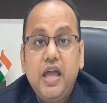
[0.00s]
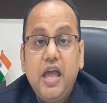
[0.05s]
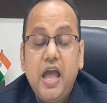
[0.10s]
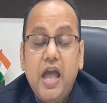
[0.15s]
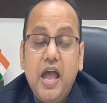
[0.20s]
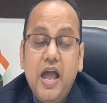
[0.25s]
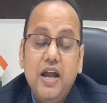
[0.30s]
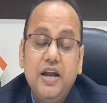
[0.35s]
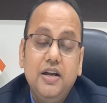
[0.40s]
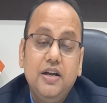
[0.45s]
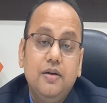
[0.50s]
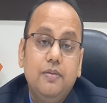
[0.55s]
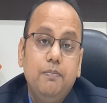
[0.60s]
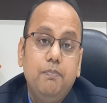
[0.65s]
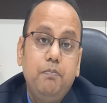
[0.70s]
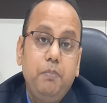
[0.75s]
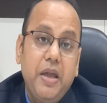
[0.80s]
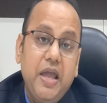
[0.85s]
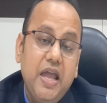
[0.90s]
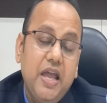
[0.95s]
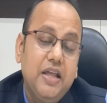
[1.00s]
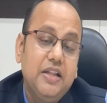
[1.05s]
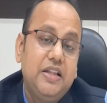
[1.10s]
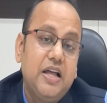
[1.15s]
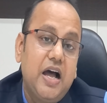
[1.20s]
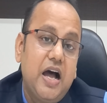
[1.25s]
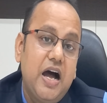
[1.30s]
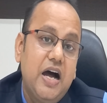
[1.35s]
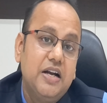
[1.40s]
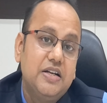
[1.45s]
and pay
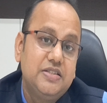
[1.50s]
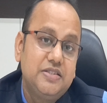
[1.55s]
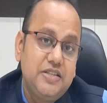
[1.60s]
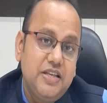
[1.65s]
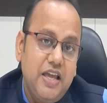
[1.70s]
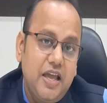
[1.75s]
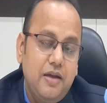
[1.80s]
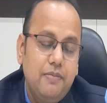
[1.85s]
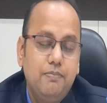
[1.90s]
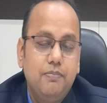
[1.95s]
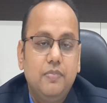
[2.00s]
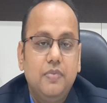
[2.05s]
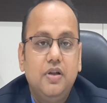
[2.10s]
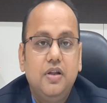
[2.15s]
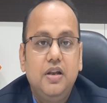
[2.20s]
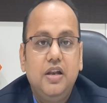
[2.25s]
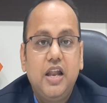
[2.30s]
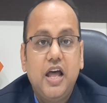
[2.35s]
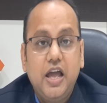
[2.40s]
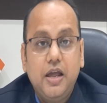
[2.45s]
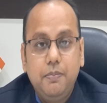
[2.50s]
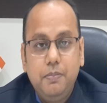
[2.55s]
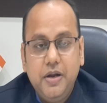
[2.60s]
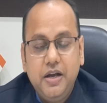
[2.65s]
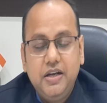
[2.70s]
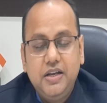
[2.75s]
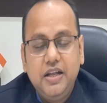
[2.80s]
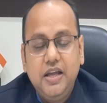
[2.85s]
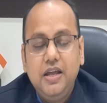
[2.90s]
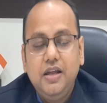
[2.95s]
the RCM
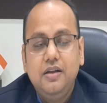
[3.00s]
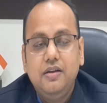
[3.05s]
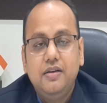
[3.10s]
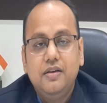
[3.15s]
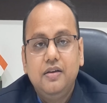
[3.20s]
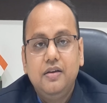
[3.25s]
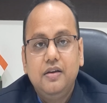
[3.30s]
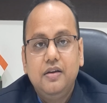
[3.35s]
liability.